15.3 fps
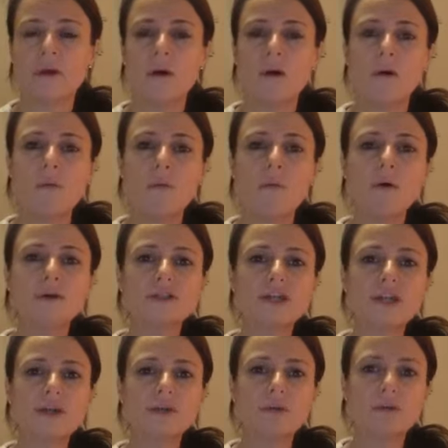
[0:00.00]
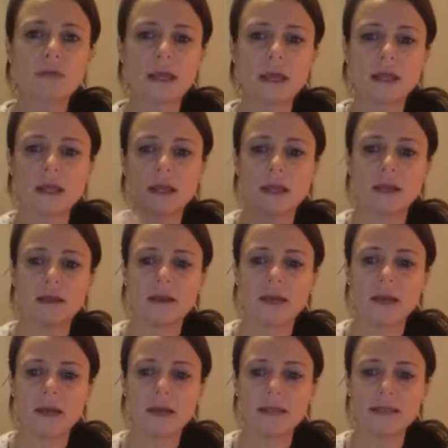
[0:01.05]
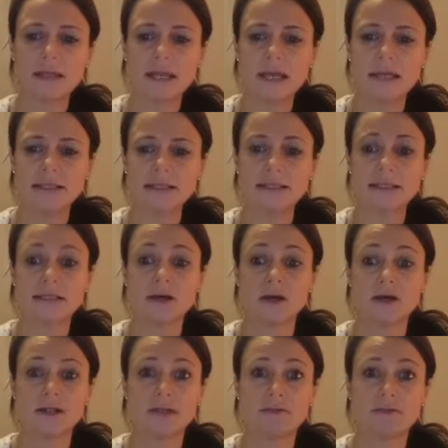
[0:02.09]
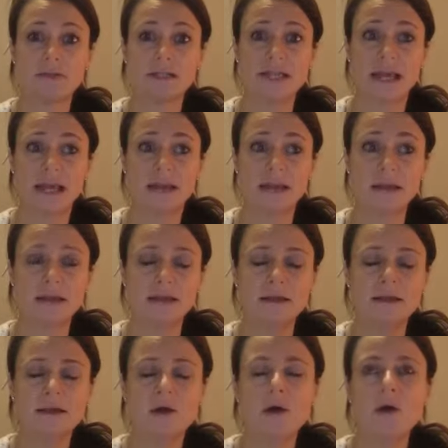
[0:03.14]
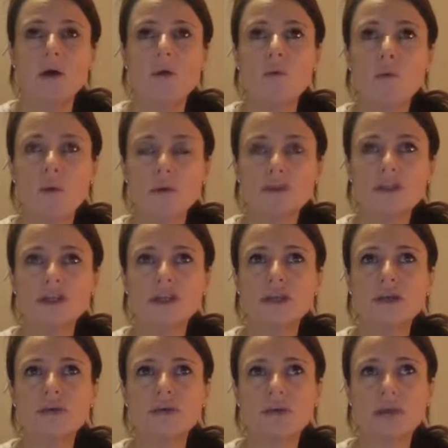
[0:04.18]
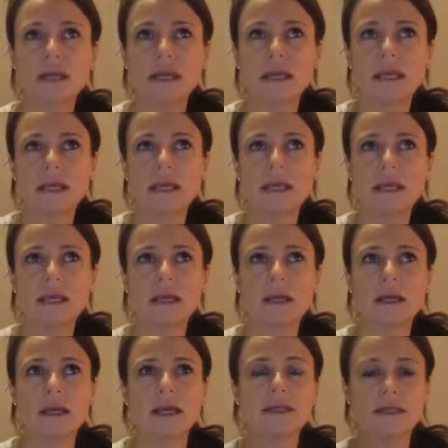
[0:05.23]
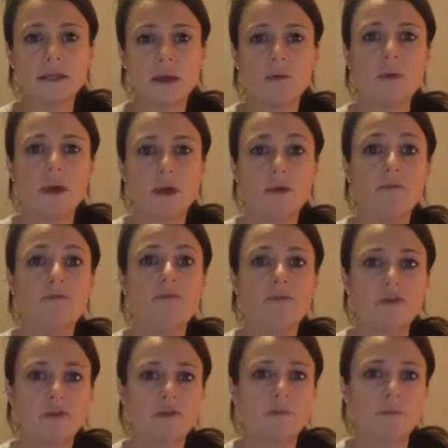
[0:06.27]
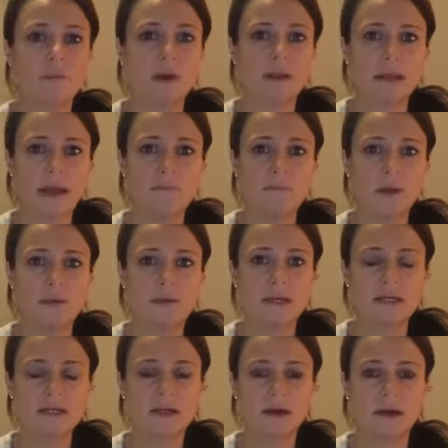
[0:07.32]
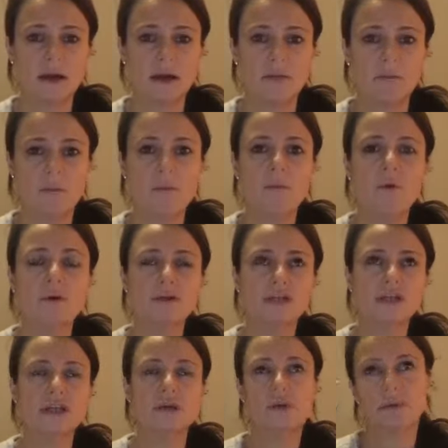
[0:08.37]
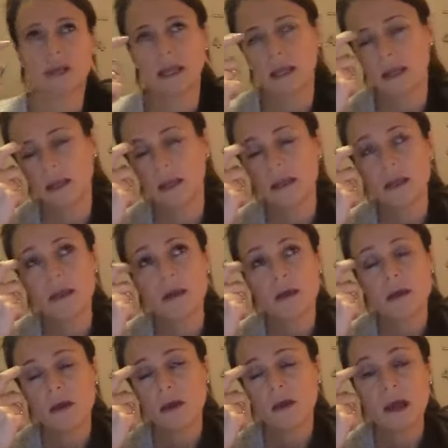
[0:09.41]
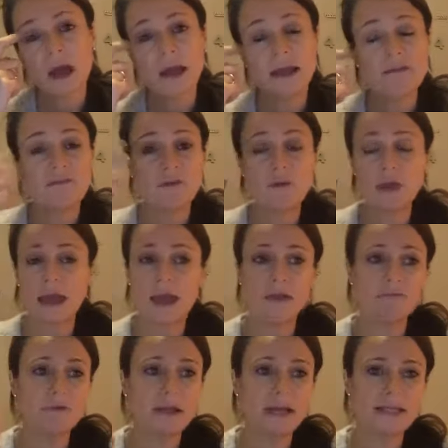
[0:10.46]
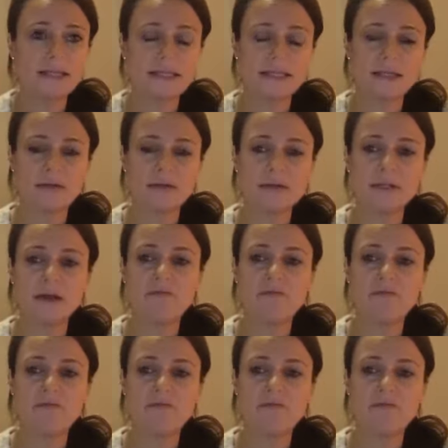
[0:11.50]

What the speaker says: what do you think? Here's a starter for 10. What do you think is going on for them at that moment in time? What do you think? And if you can relate it to yourself,